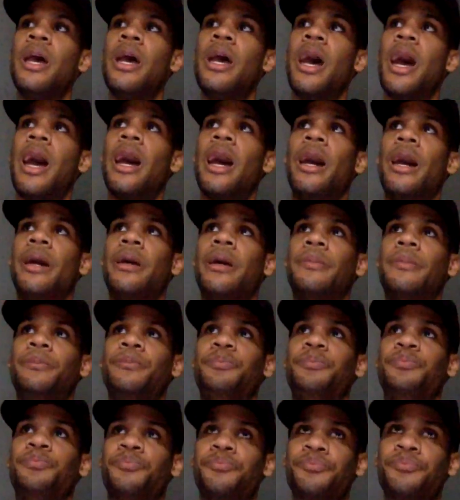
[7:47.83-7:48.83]

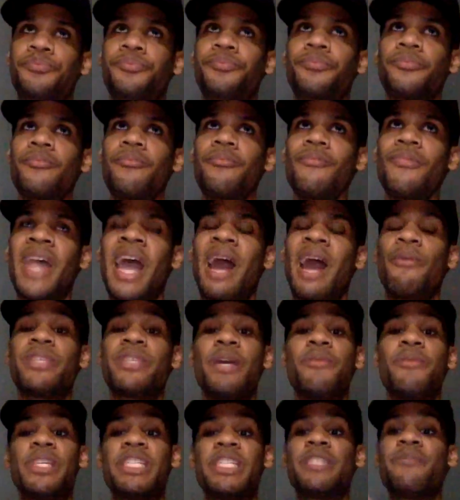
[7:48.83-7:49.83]
I was
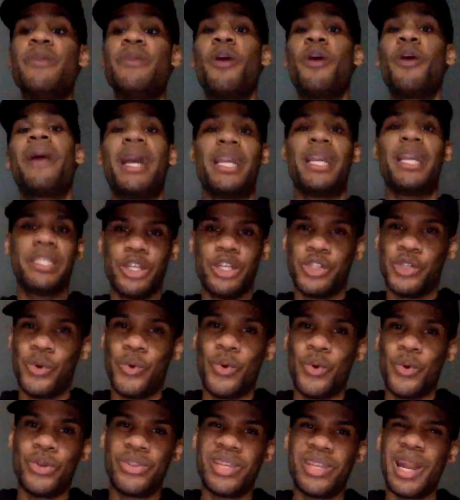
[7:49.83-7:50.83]
able to smell my essential
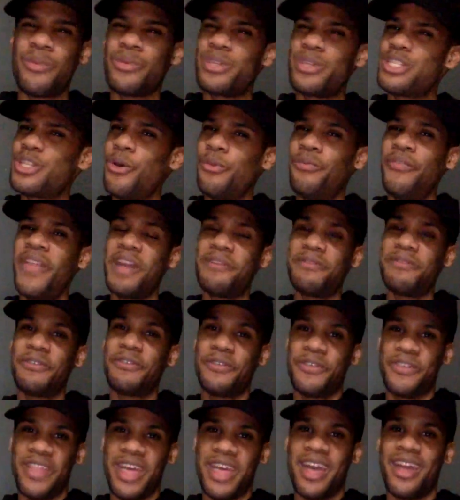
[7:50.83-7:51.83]
oils. And I was so thankful
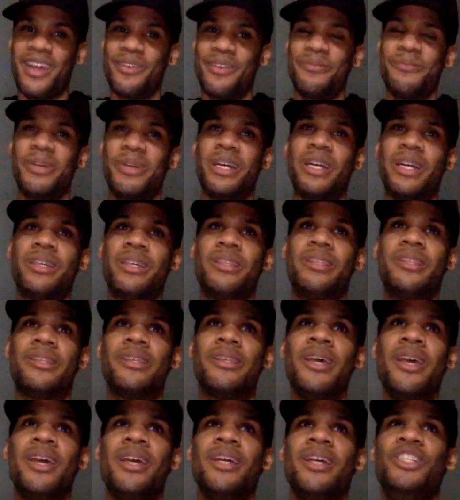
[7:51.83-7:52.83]
for that, because
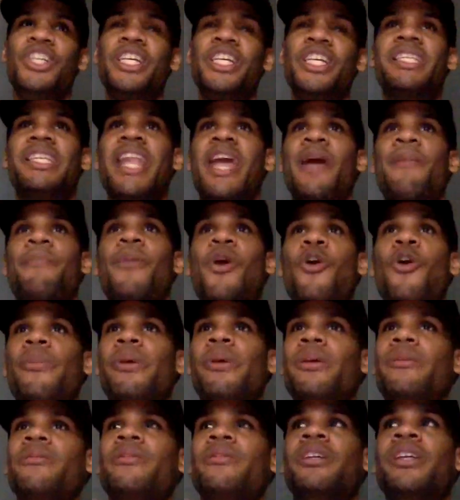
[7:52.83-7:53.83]
just in that
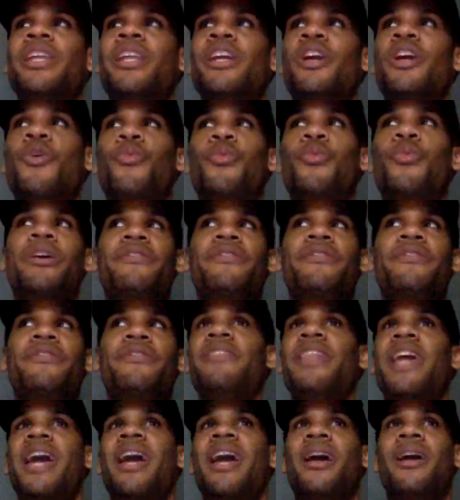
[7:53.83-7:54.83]
moment, getting a whiff of
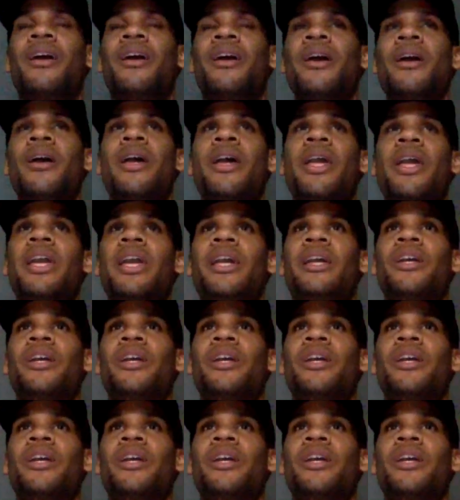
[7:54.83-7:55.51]
that, it